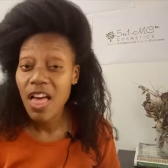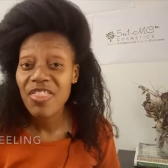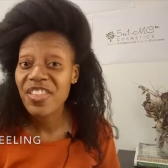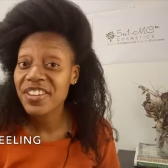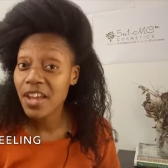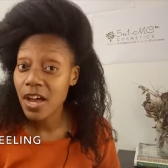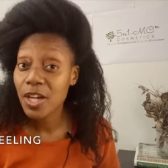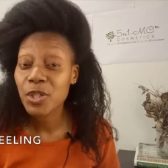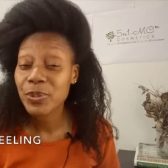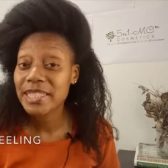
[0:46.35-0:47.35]
the non
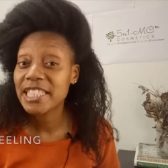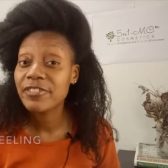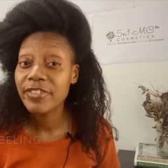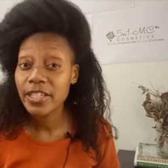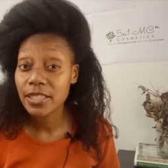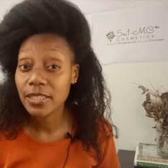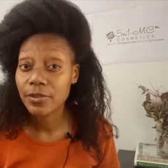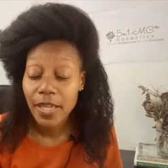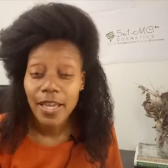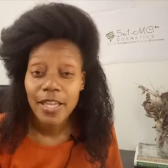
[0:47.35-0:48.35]
greasy feeling.
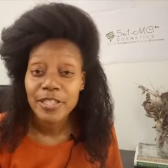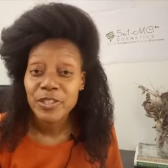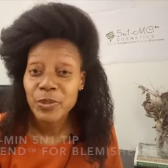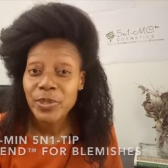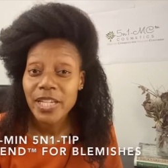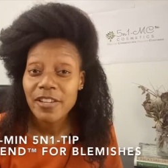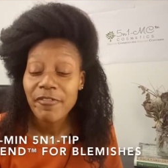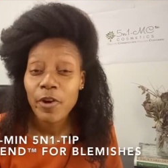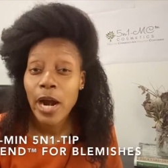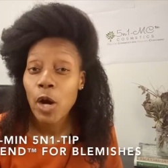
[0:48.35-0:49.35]
Tune in
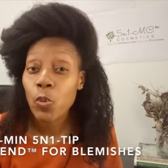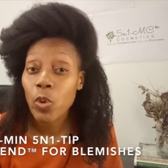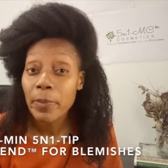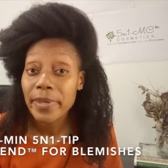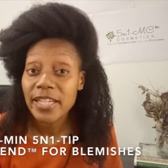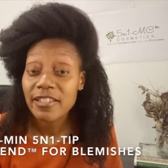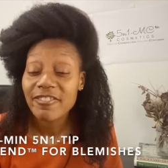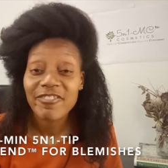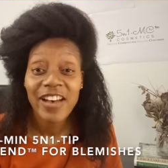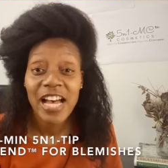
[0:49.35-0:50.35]
for our one minute,
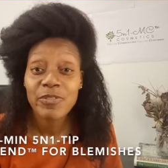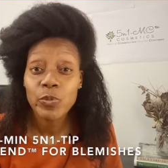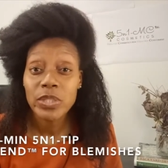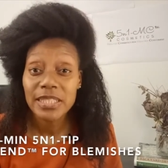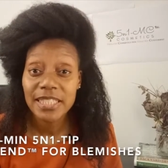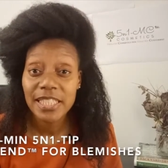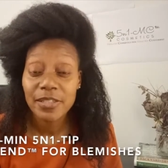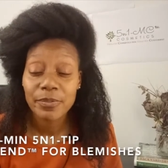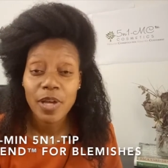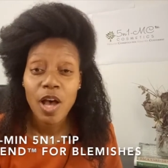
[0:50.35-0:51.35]
five in one tip
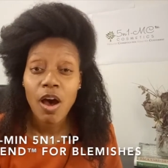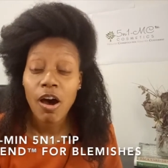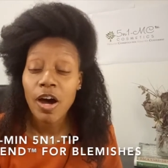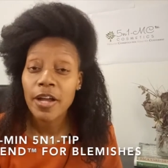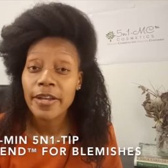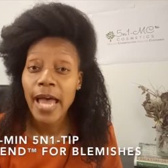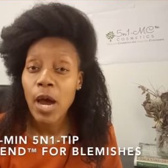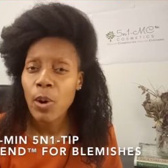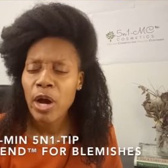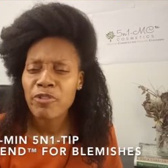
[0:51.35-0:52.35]
on
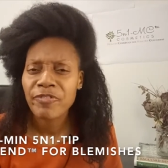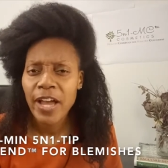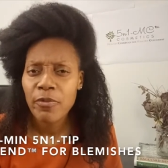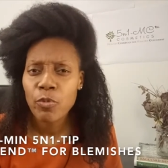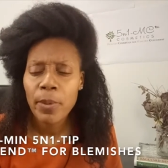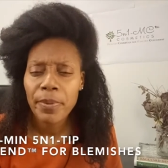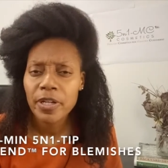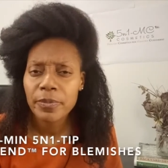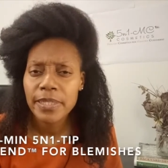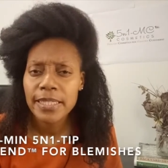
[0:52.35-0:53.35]
how our 5 in 1
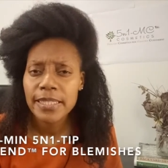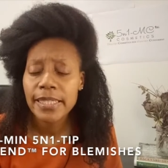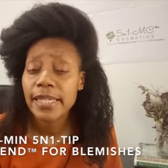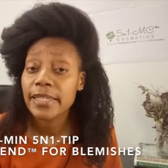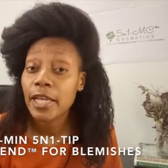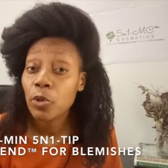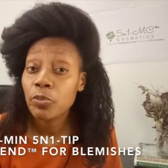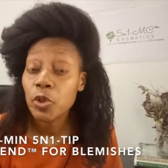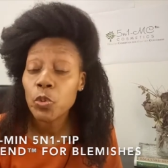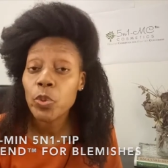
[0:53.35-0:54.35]
butter blend can help
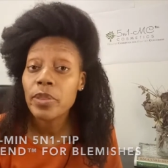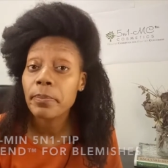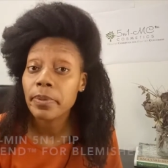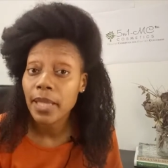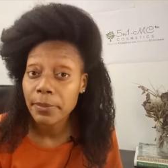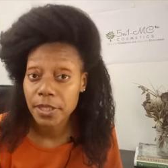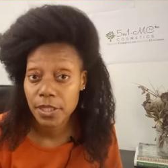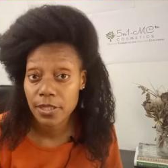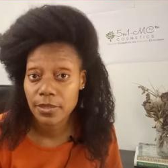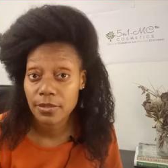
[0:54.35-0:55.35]
you with
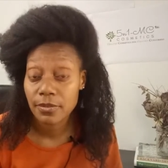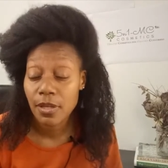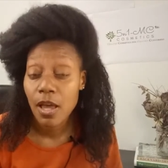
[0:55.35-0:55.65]
blemishes